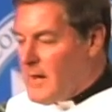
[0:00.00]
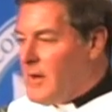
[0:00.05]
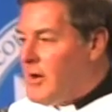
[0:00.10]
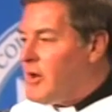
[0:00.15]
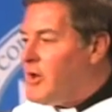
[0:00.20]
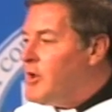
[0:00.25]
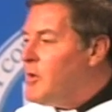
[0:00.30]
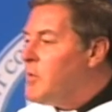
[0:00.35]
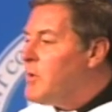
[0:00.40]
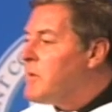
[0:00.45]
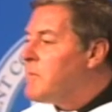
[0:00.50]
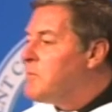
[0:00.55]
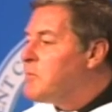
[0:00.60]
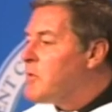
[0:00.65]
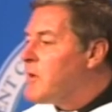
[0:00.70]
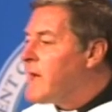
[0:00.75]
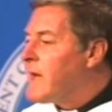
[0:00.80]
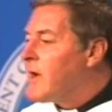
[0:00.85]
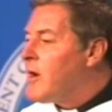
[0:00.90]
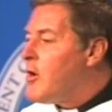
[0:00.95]
You will
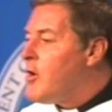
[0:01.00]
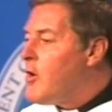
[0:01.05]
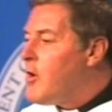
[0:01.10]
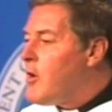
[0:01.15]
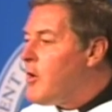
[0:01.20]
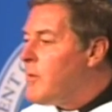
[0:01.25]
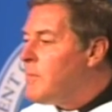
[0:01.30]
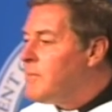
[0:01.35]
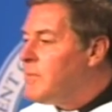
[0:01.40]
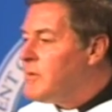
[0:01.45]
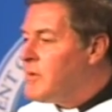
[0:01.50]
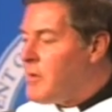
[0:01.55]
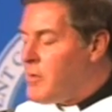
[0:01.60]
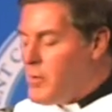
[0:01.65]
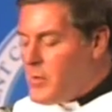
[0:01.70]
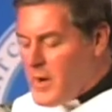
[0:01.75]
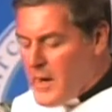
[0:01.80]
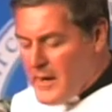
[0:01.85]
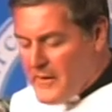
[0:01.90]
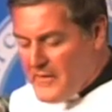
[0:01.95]
bring hope
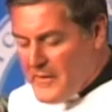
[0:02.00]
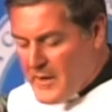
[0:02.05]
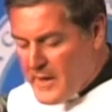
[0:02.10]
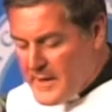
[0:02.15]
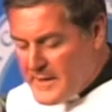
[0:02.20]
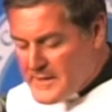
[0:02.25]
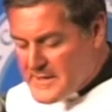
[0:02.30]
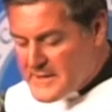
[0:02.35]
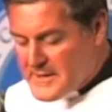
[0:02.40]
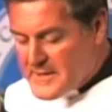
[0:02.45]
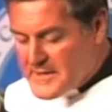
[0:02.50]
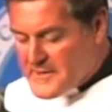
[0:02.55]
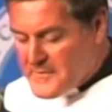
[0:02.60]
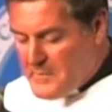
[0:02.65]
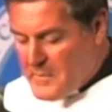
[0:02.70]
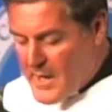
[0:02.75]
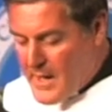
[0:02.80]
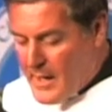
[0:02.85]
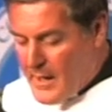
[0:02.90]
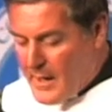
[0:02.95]
where there is
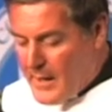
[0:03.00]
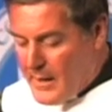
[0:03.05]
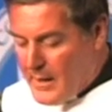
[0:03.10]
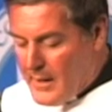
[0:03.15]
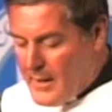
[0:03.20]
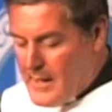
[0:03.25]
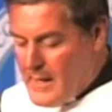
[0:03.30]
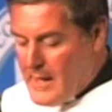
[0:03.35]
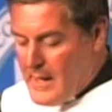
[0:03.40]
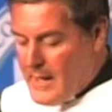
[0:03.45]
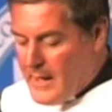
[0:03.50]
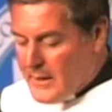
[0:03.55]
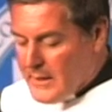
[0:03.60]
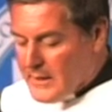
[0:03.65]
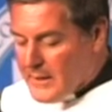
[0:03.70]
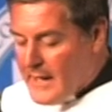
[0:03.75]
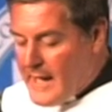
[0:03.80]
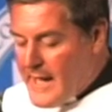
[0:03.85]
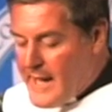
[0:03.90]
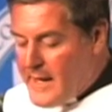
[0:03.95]
despair,
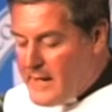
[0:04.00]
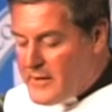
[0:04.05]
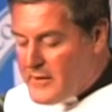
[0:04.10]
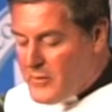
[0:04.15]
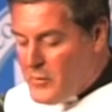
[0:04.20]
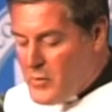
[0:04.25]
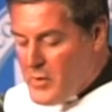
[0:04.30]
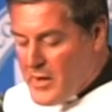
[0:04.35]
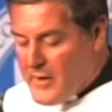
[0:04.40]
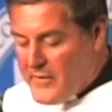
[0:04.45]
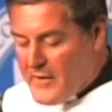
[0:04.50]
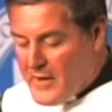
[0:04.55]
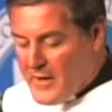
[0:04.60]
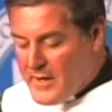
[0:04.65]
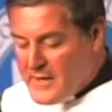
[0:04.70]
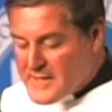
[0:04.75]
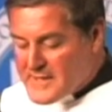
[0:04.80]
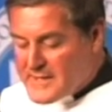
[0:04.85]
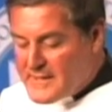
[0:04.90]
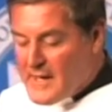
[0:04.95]
light where there
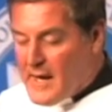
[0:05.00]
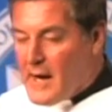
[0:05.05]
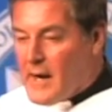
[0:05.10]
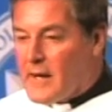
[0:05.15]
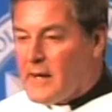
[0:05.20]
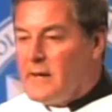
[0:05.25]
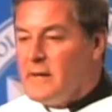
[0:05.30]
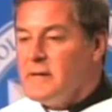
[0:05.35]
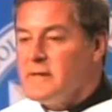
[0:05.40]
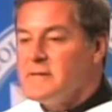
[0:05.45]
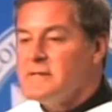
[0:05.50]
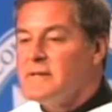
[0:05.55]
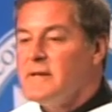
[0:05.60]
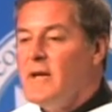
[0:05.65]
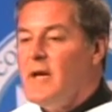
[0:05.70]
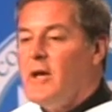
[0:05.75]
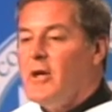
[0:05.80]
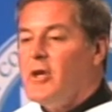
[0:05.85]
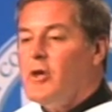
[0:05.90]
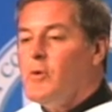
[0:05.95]
is darkness.
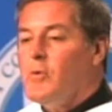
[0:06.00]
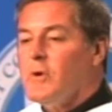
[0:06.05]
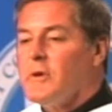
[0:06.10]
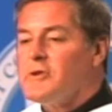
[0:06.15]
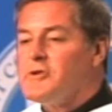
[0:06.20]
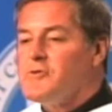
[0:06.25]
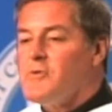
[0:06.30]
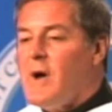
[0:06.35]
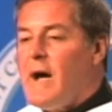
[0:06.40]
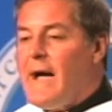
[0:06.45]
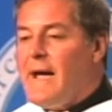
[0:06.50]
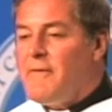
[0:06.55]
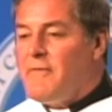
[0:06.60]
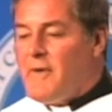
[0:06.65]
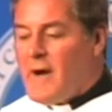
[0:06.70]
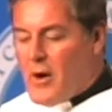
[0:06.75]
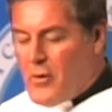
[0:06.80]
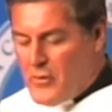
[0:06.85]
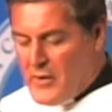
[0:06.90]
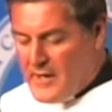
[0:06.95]
You will drive
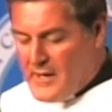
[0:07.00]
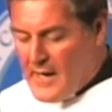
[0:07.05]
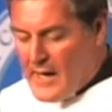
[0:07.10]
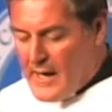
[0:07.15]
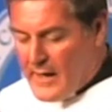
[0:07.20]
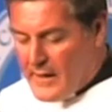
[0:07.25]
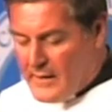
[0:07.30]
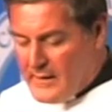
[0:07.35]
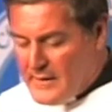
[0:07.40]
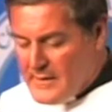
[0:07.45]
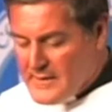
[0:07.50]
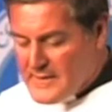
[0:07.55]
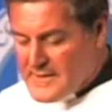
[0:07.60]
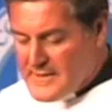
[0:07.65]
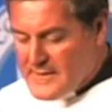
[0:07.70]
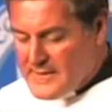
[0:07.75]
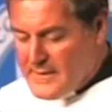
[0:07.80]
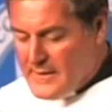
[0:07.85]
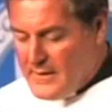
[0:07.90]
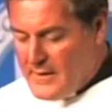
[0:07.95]
out darkness